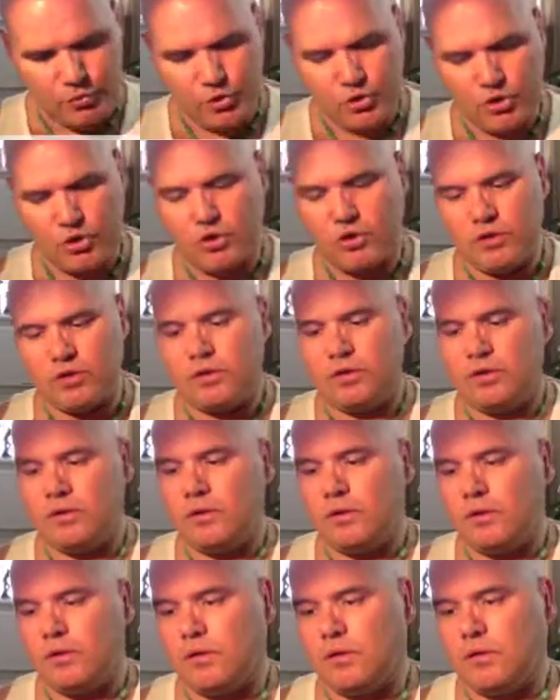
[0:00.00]
on
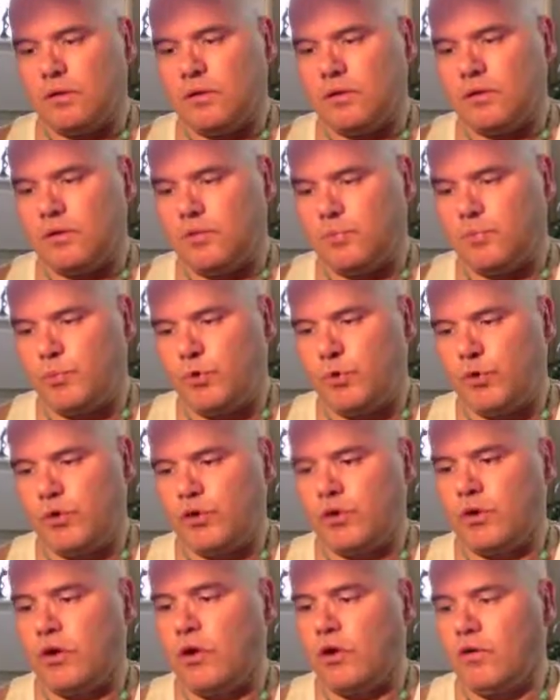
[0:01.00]
the
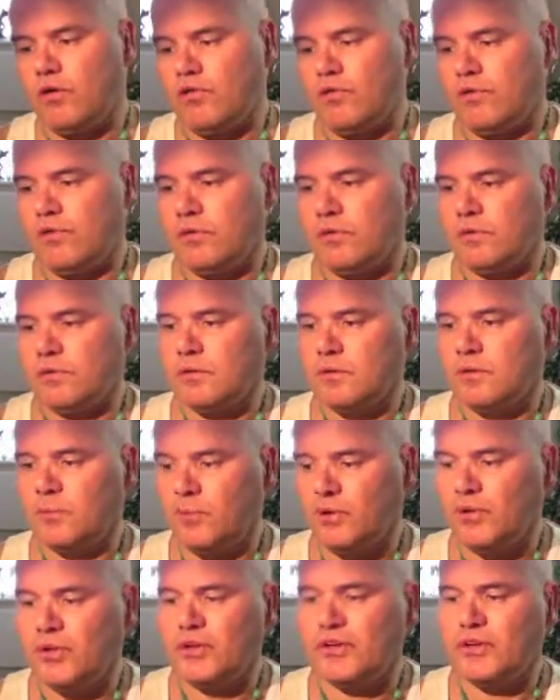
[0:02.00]

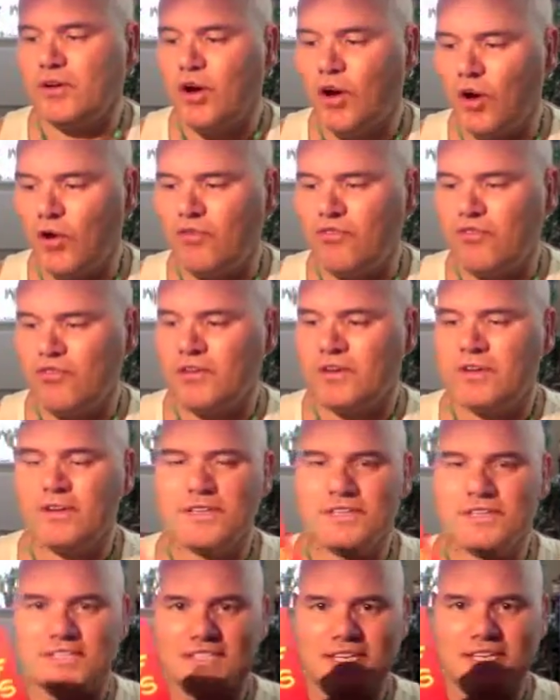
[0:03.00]
book of
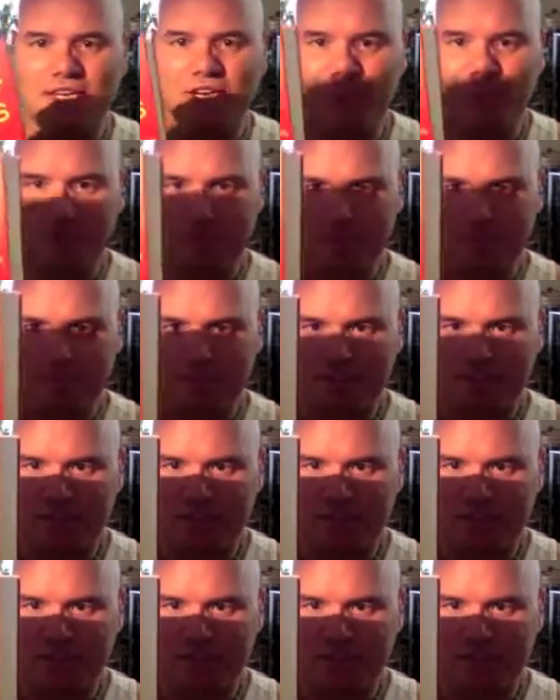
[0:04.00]
secrets.